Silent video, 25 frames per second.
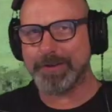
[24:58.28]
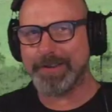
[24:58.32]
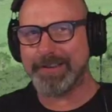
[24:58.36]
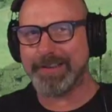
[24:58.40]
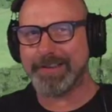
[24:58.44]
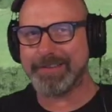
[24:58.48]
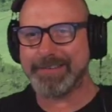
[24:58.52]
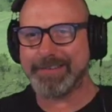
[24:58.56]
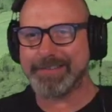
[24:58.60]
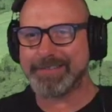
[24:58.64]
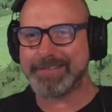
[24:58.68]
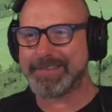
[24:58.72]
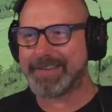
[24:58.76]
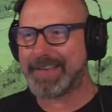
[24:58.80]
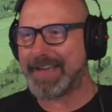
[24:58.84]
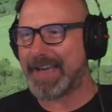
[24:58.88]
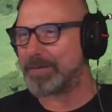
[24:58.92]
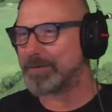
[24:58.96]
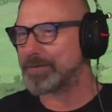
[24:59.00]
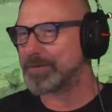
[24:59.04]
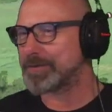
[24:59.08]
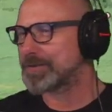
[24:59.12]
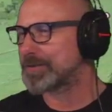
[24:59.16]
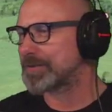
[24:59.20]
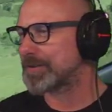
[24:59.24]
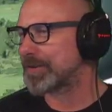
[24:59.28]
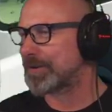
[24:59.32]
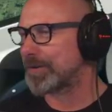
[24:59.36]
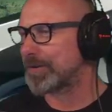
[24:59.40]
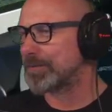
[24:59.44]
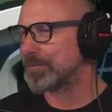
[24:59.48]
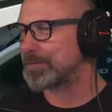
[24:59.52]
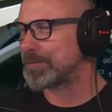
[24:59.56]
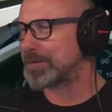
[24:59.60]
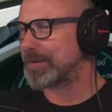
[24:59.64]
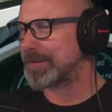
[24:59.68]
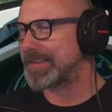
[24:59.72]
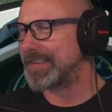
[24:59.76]
that this game
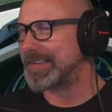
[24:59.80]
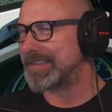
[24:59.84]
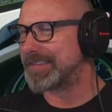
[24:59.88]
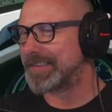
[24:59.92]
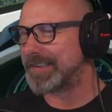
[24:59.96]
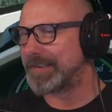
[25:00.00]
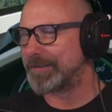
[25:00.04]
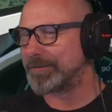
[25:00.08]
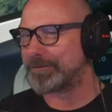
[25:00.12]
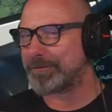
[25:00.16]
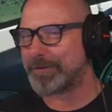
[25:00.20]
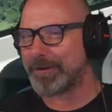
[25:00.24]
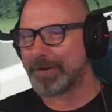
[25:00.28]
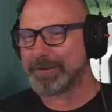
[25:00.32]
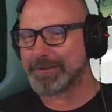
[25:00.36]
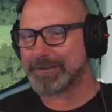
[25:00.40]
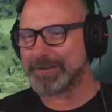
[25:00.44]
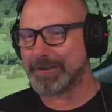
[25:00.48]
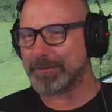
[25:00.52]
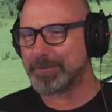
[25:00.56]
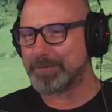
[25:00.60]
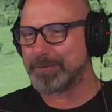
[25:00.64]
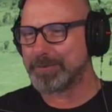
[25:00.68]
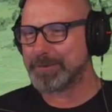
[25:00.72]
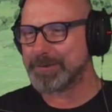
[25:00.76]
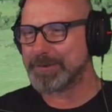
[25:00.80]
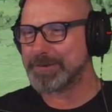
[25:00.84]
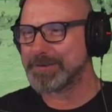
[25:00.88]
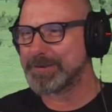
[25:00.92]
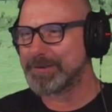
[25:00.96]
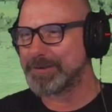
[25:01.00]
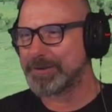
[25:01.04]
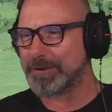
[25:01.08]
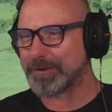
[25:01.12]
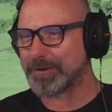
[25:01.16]
completely fucks up your